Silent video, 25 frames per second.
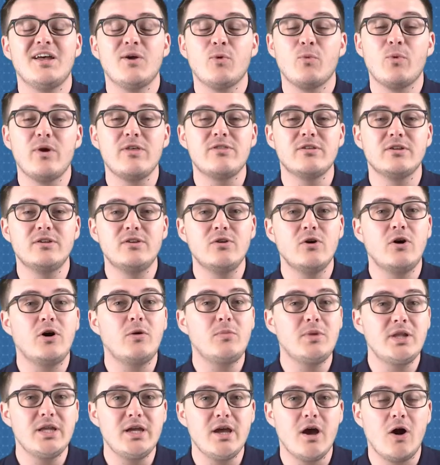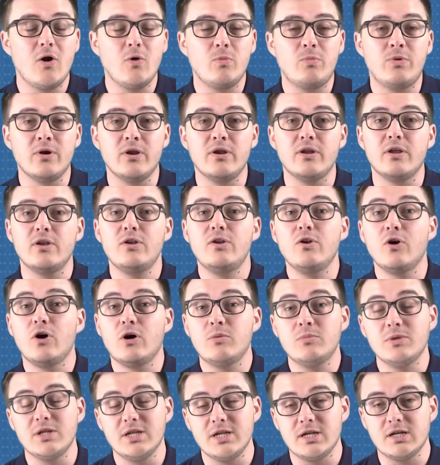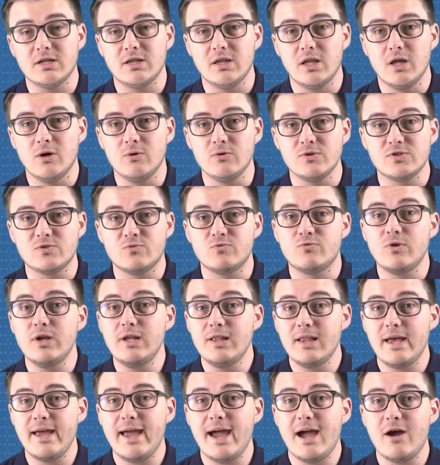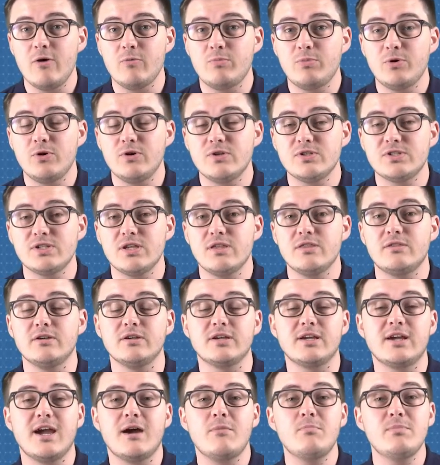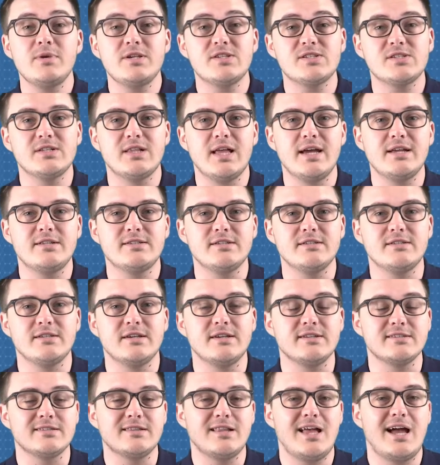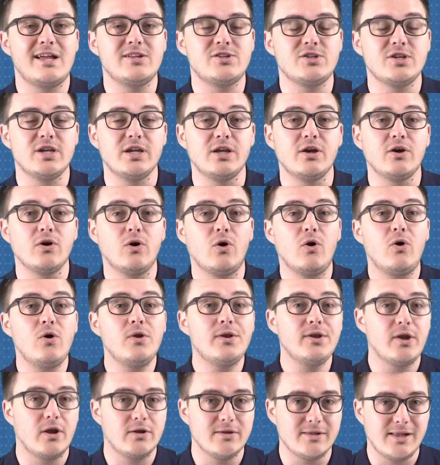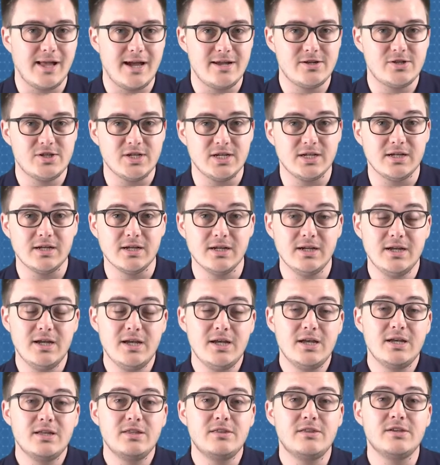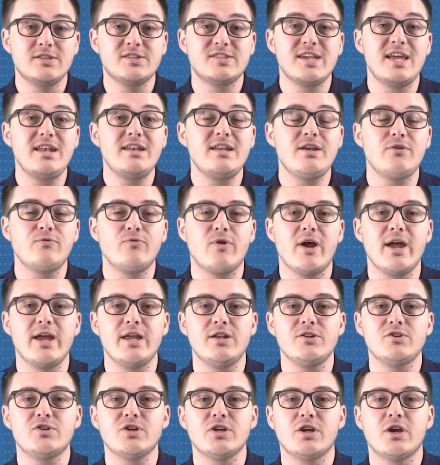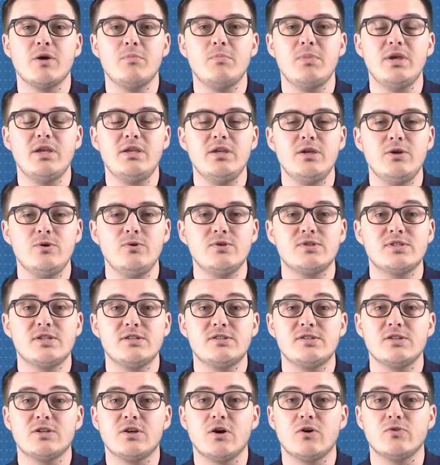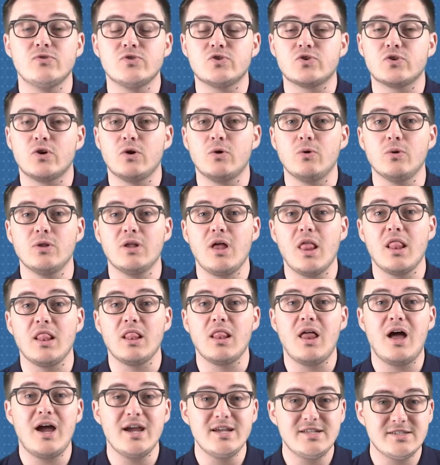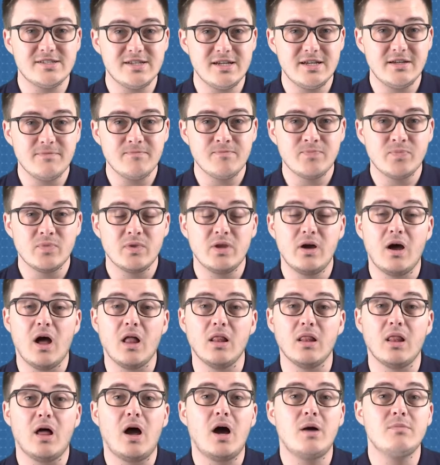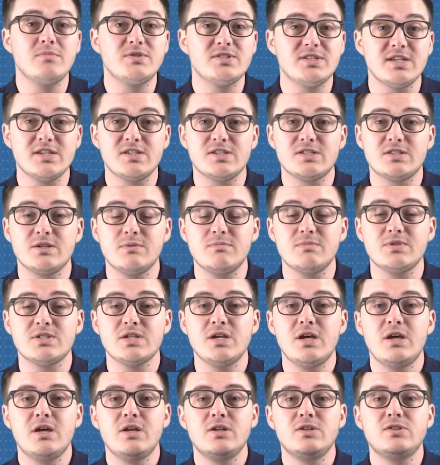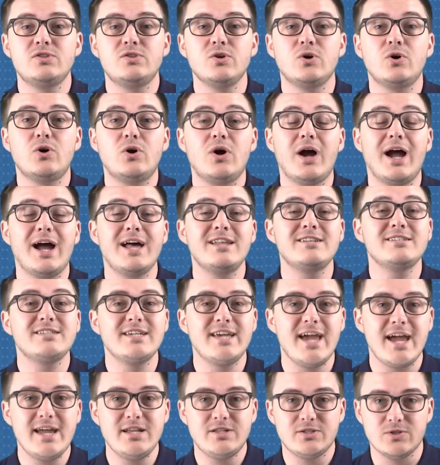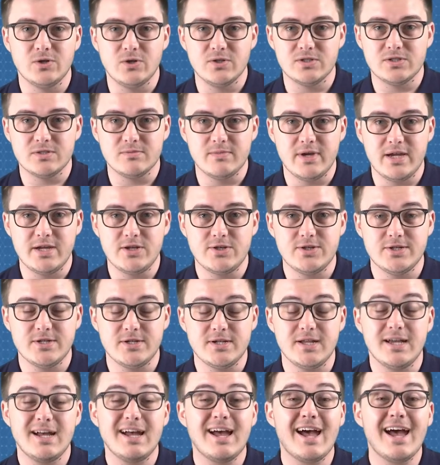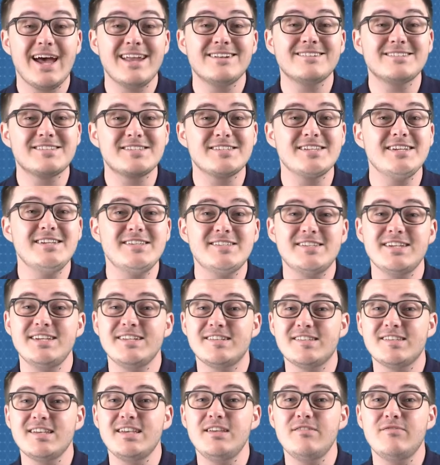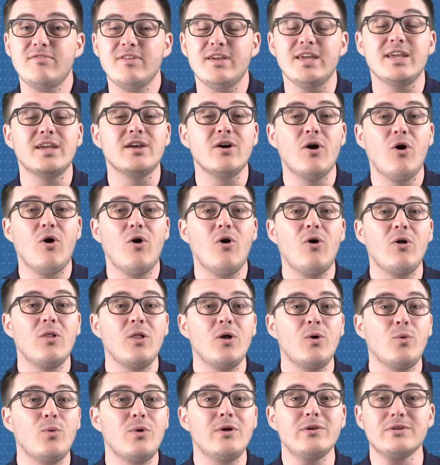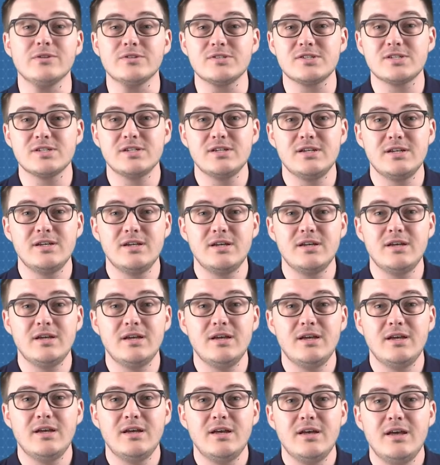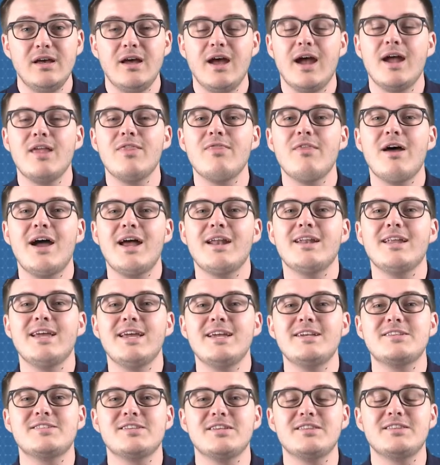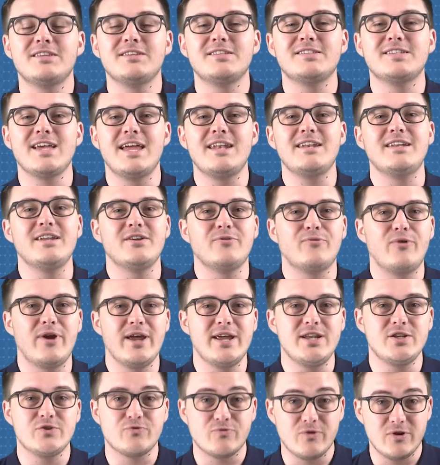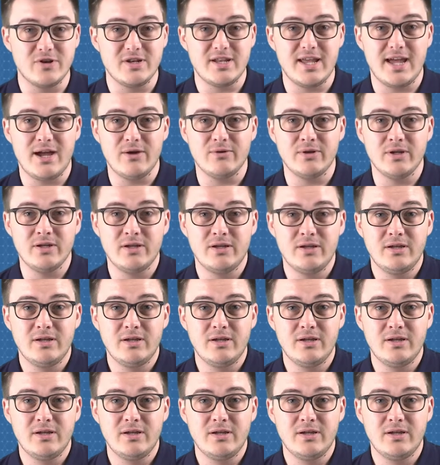With normally open, normally closed relay outputs that can be selected as latching or non-latching, the ZENDit range can be used to control lighting, alarm systems, door and gate automation, and CCTV all at once. And that is the ZENDit range rundown.